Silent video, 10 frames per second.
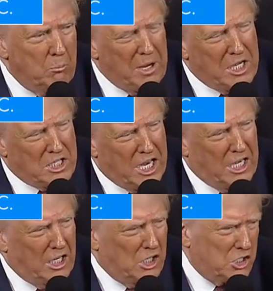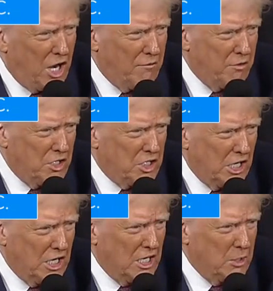maintain its
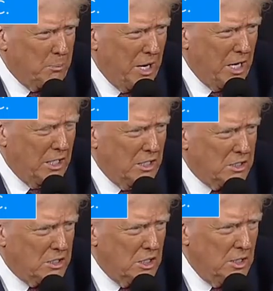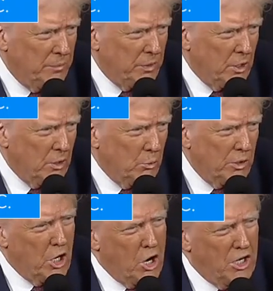sovereignty and independence.
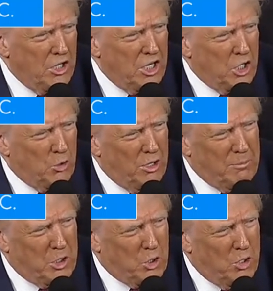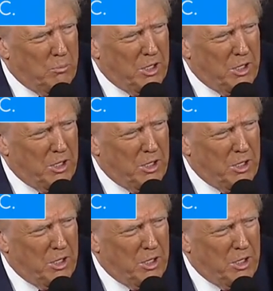Regarding the agreement on